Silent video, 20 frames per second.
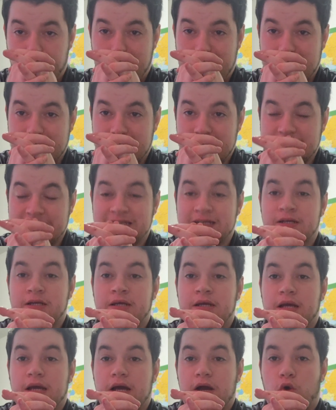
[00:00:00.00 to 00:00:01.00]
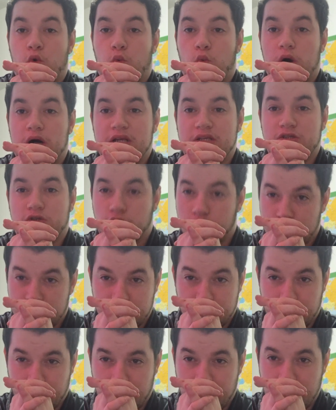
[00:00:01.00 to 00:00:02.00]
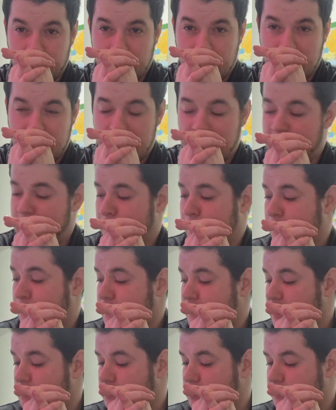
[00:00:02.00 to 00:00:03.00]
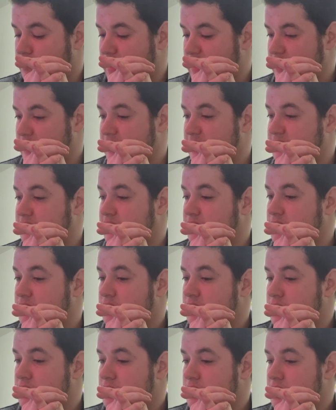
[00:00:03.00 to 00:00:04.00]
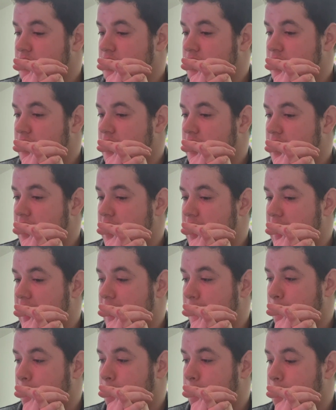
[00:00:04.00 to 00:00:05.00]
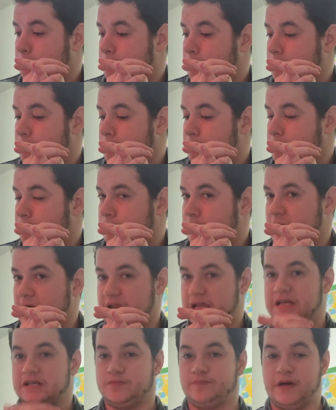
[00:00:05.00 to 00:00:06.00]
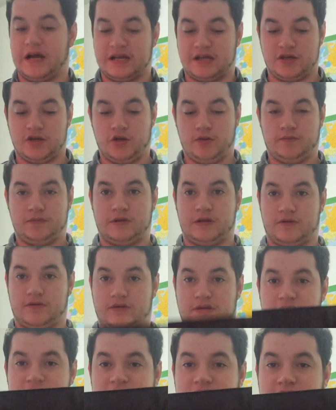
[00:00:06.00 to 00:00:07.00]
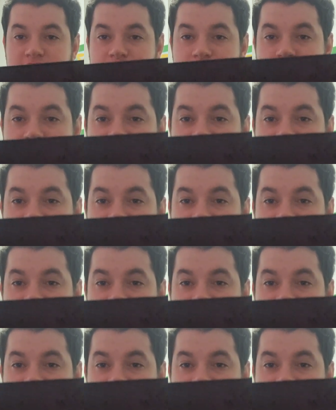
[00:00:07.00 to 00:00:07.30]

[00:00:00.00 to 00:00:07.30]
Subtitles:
pack this whilst talking to you. I'm going to pack this packing cube. Now this is the